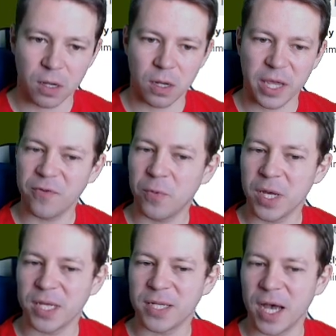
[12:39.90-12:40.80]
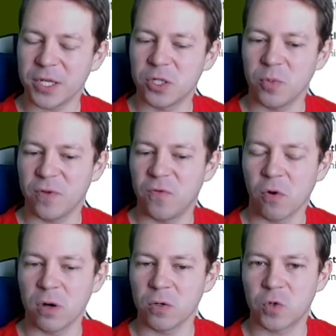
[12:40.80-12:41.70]
If we decide to bid
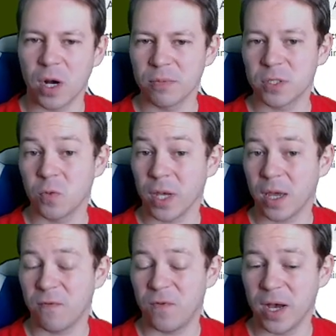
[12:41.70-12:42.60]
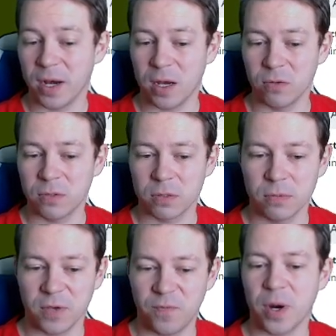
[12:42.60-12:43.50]
4 no trumps, we can find out.
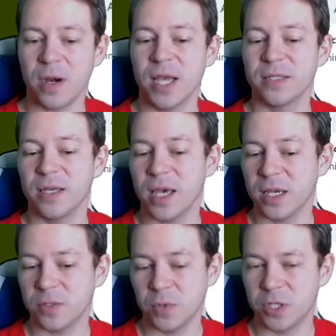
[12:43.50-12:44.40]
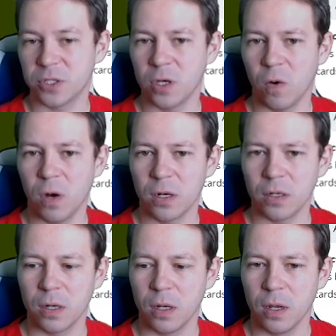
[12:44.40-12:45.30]
If partner has the ace, we just go on,
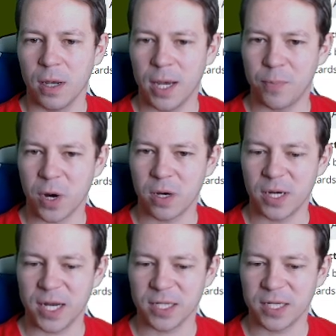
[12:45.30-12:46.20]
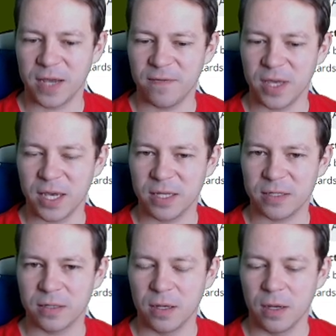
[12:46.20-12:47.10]
and partner doesn't have the
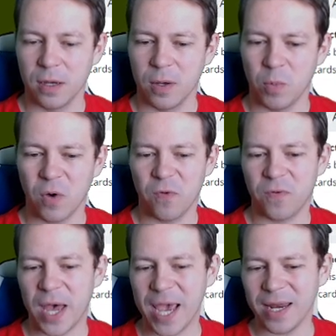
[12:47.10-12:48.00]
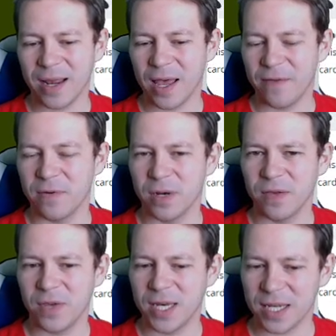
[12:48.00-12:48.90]
ace. But with 8-11,
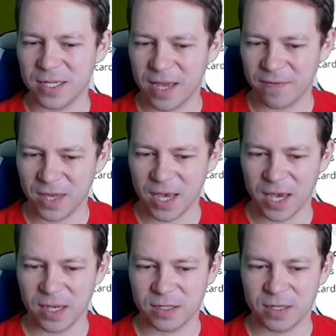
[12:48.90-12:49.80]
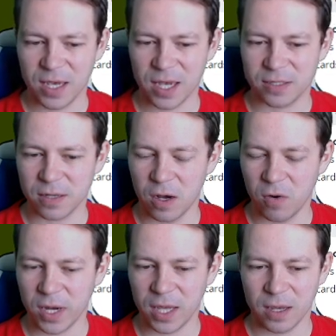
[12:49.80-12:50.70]
if he doesn't have the ace, he has
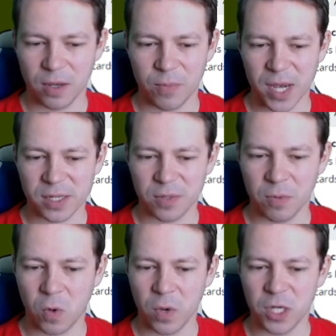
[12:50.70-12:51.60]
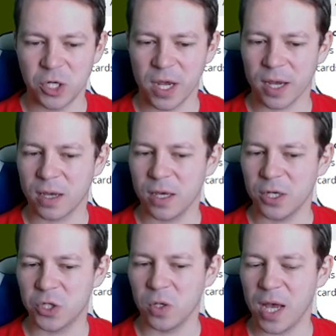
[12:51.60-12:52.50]
only maximum queen jack. He
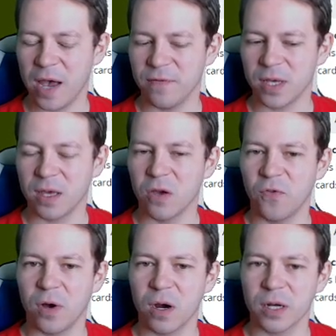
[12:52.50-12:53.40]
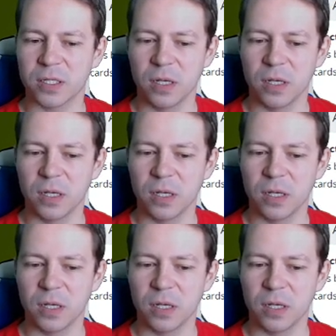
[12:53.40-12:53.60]
should have the king of hearts.